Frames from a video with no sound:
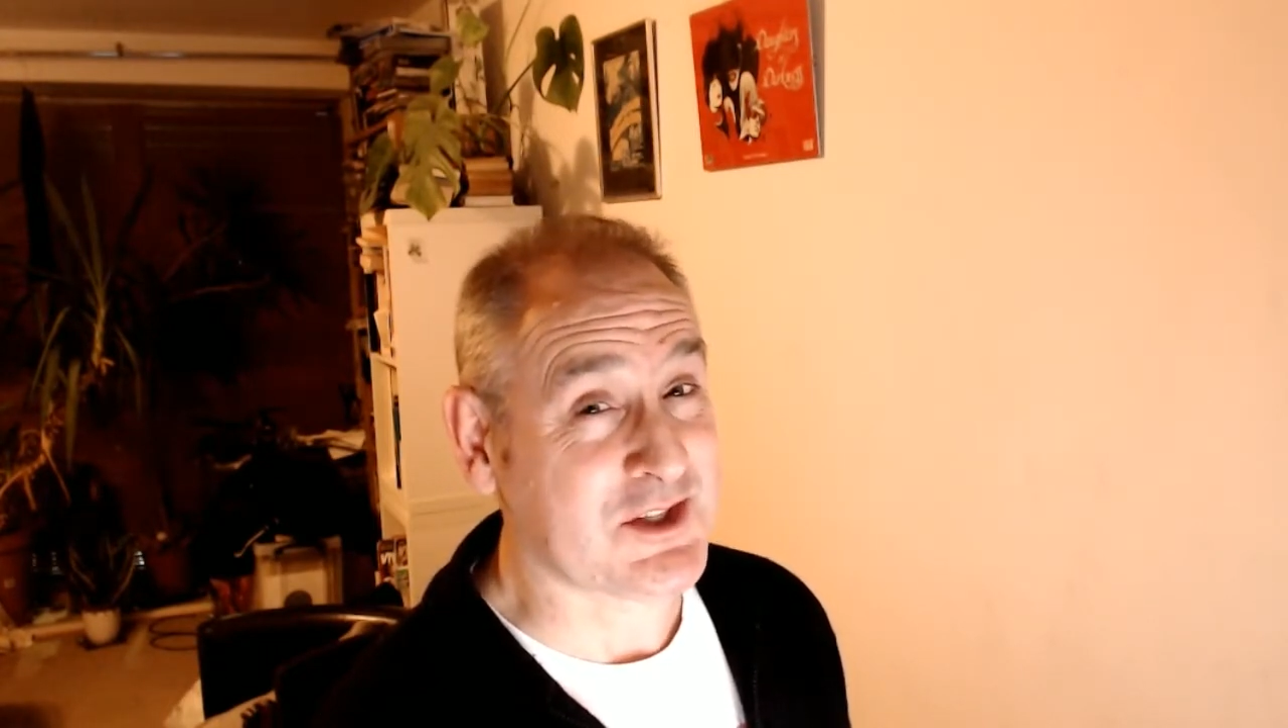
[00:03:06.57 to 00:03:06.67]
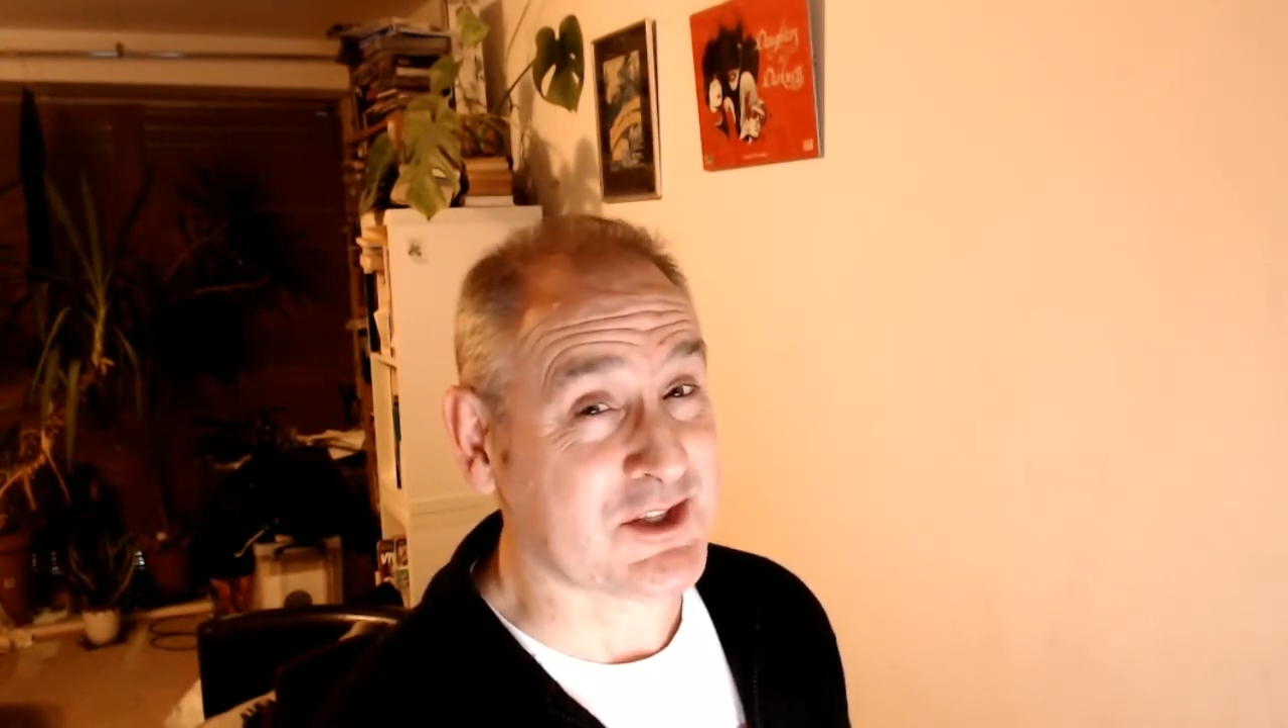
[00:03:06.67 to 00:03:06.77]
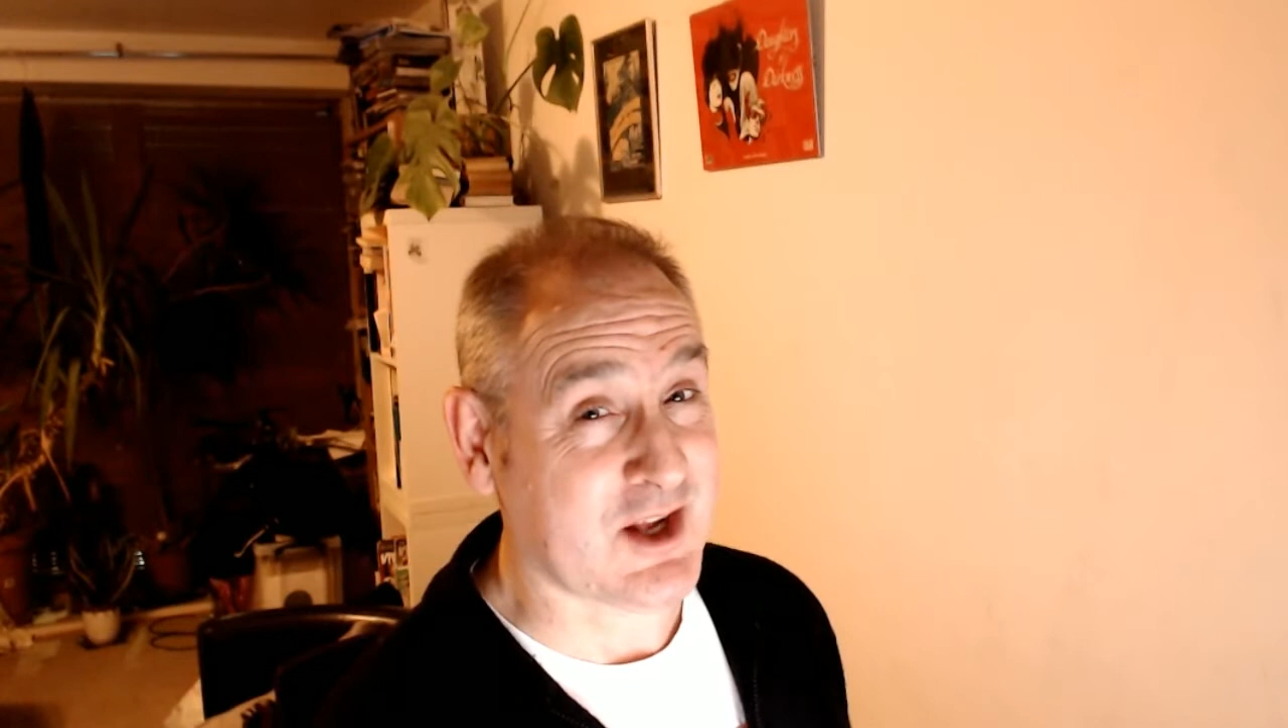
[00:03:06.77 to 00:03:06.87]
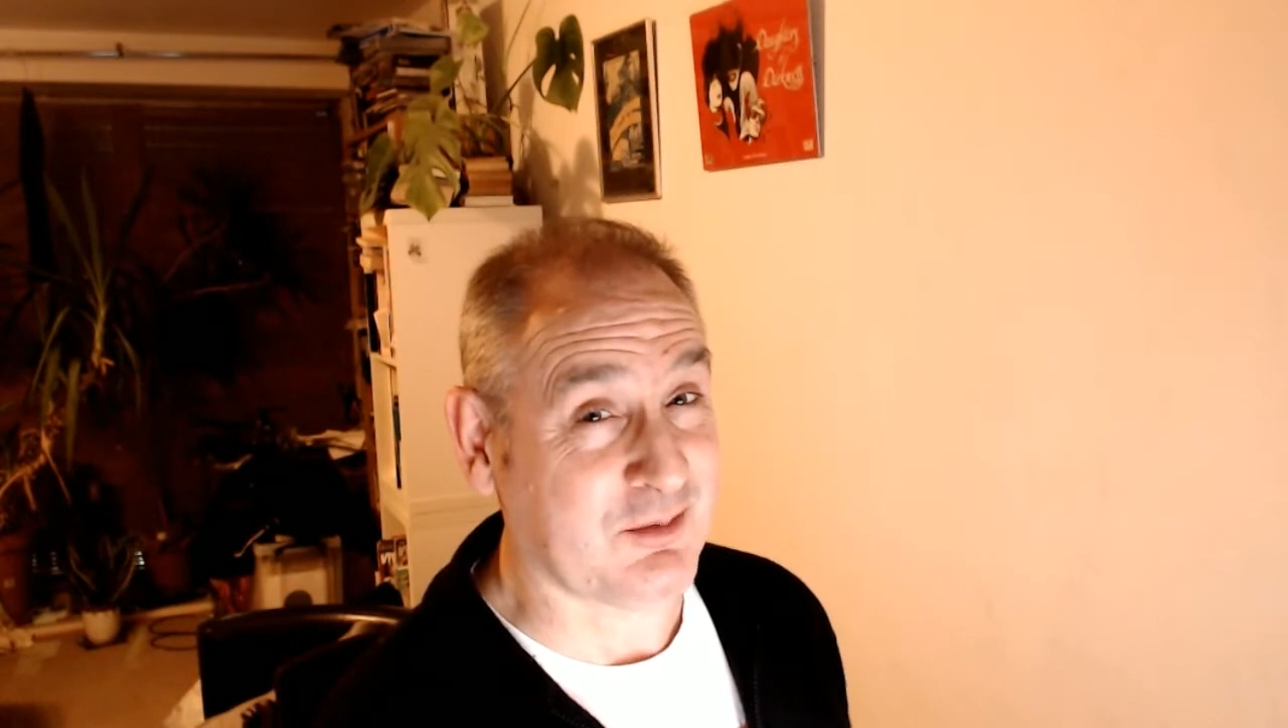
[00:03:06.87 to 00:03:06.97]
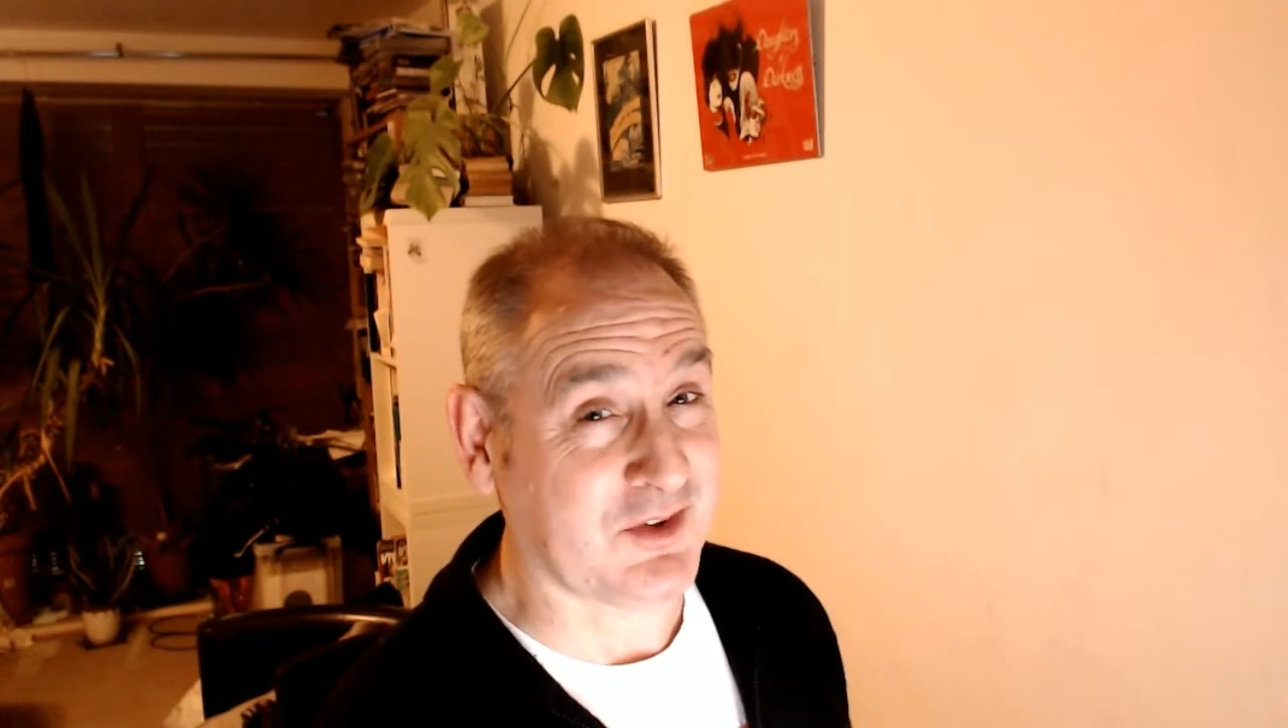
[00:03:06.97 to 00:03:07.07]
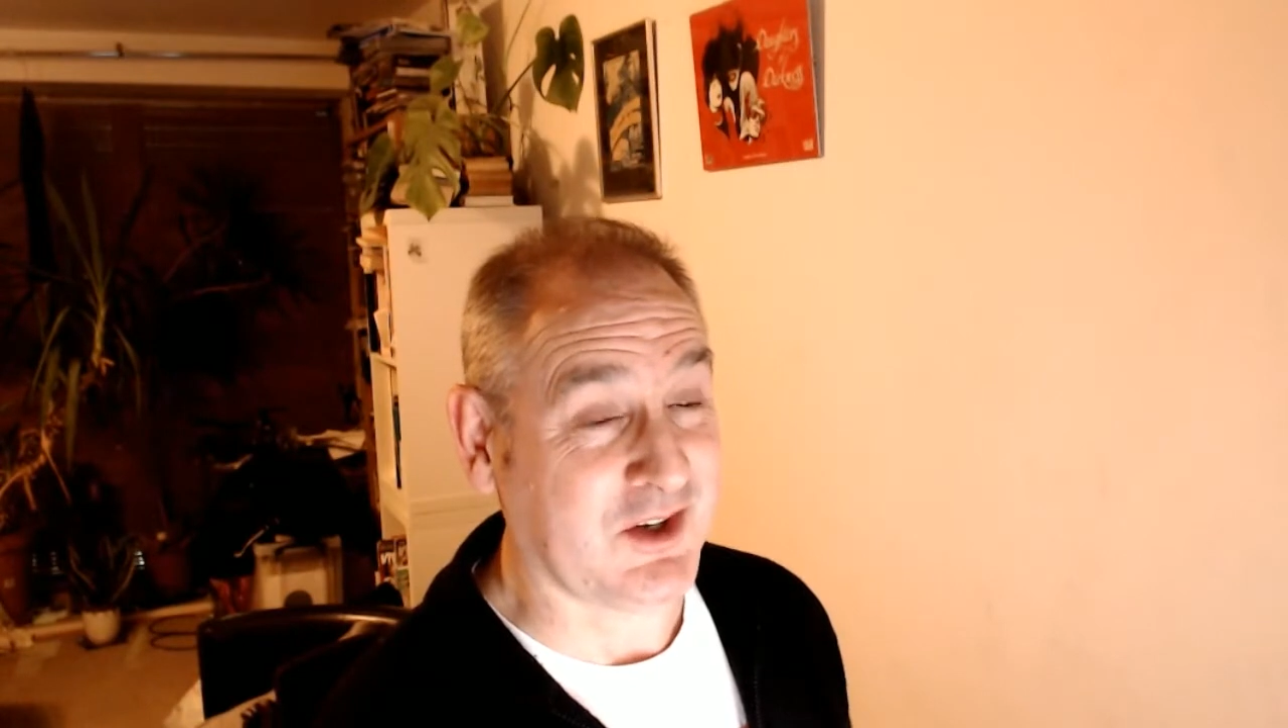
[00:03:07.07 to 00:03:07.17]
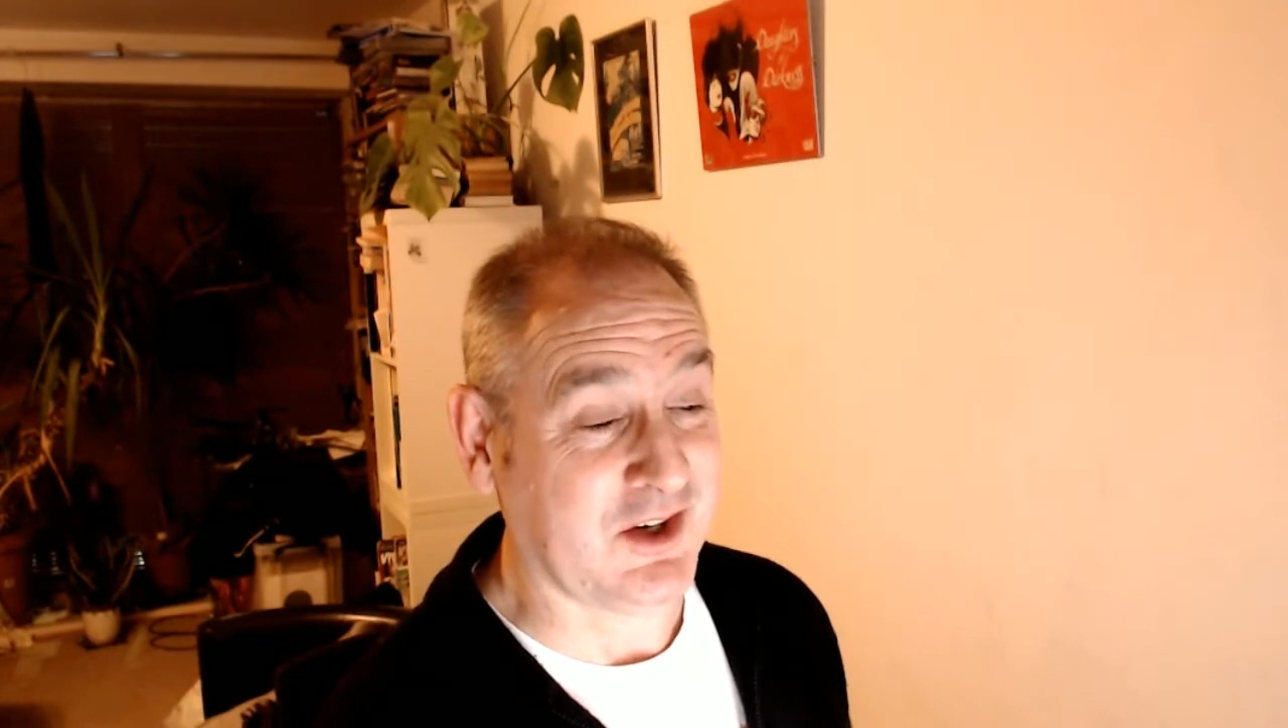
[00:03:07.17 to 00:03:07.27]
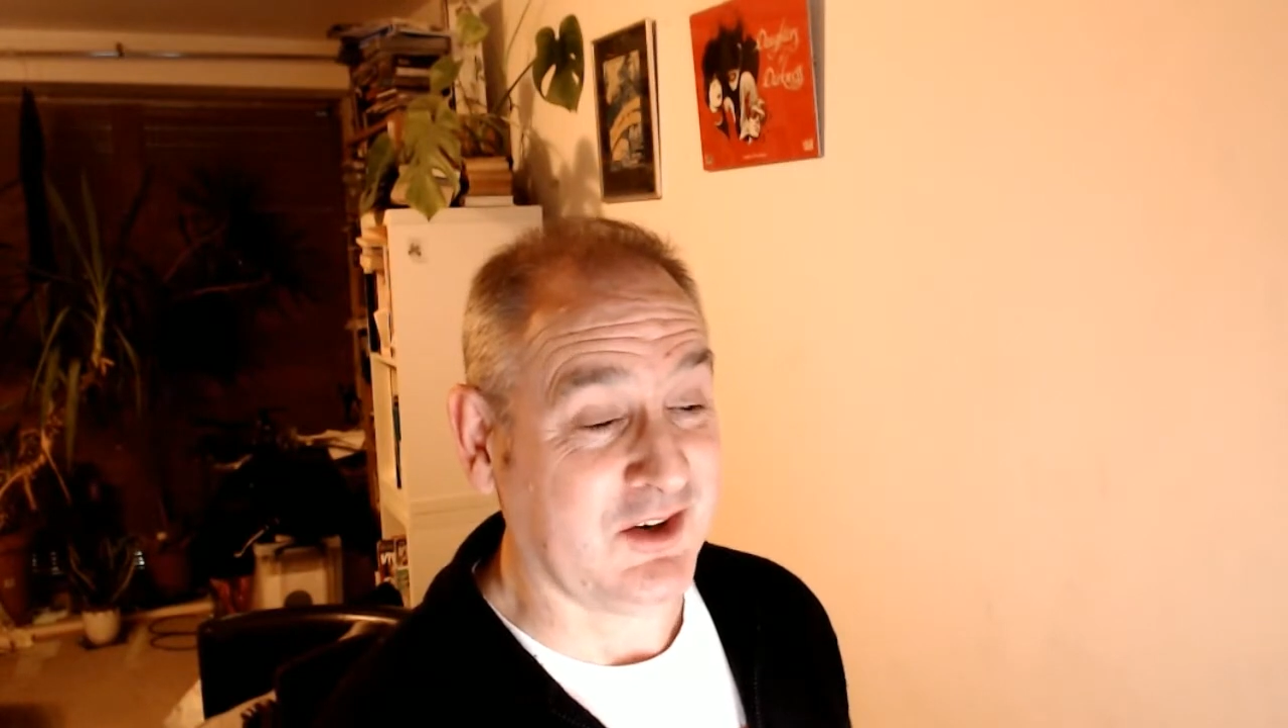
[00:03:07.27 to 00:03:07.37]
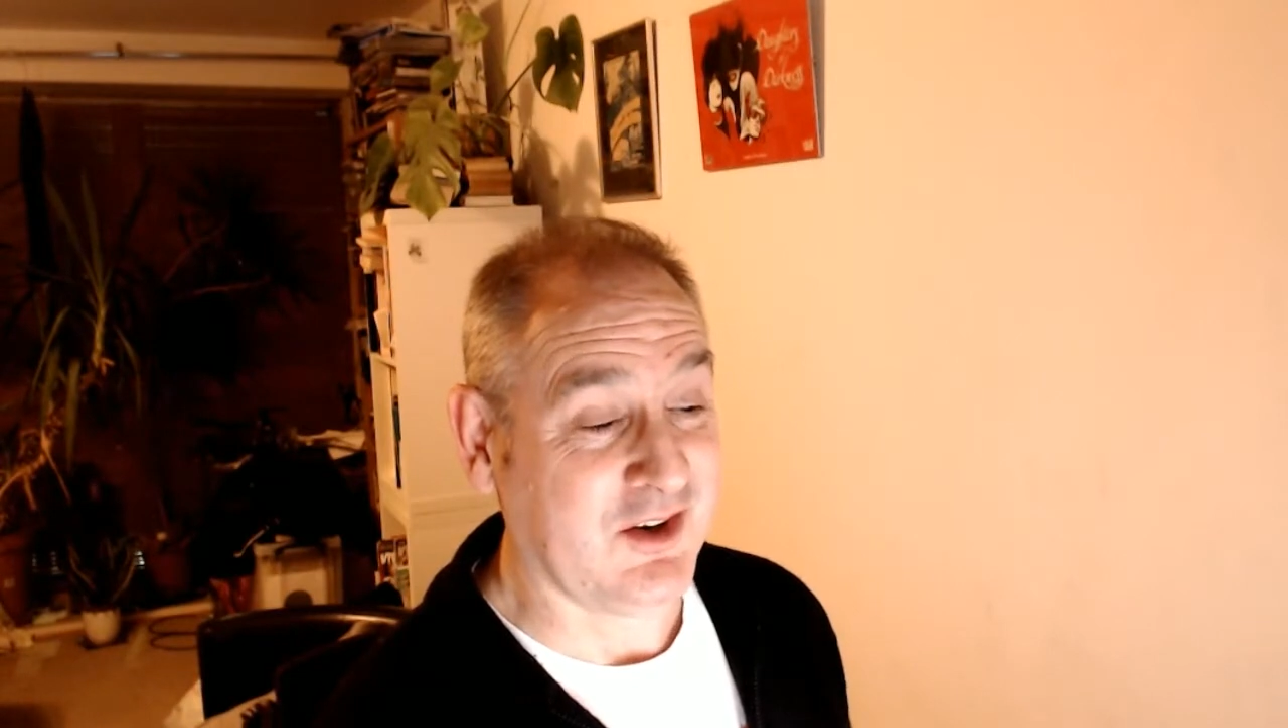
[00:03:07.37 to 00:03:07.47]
something,